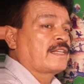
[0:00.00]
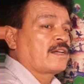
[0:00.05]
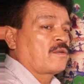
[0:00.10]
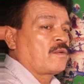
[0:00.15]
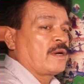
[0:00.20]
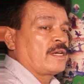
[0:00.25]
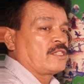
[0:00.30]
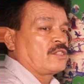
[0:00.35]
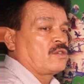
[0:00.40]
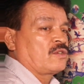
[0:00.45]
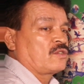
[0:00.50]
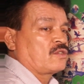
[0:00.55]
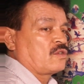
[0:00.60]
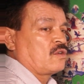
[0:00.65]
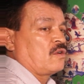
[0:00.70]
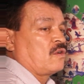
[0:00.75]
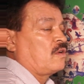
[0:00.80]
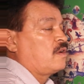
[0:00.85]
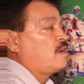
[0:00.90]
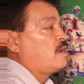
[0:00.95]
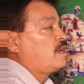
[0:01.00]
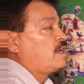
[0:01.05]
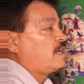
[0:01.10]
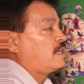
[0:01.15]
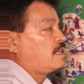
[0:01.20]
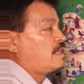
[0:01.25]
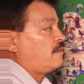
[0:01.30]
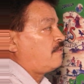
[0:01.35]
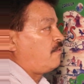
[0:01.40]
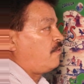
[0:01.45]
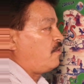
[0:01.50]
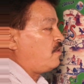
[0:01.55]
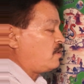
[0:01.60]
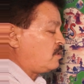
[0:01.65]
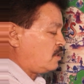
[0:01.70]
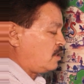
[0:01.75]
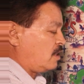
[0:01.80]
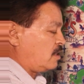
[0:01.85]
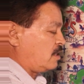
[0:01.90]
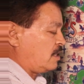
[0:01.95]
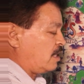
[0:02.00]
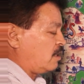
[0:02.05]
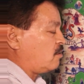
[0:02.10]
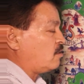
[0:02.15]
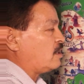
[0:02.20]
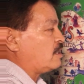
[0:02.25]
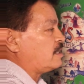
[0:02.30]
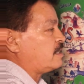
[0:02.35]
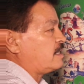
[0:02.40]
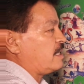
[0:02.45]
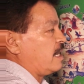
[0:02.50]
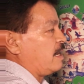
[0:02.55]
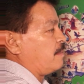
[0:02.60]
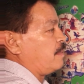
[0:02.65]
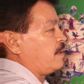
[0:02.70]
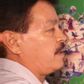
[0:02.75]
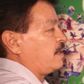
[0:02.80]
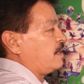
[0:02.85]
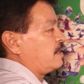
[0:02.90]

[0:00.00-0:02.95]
the question. So in the second step,